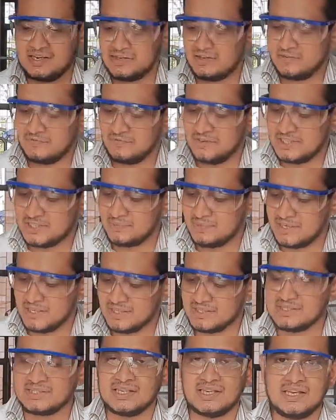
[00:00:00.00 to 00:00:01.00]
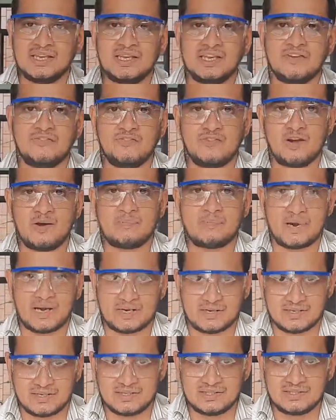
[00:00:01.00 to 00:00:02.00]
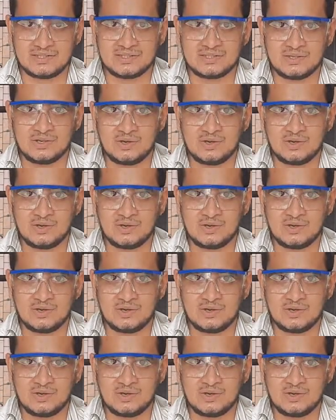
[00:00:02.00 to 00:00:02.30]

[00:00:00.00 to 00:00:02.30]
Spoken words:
which means if you are pregnant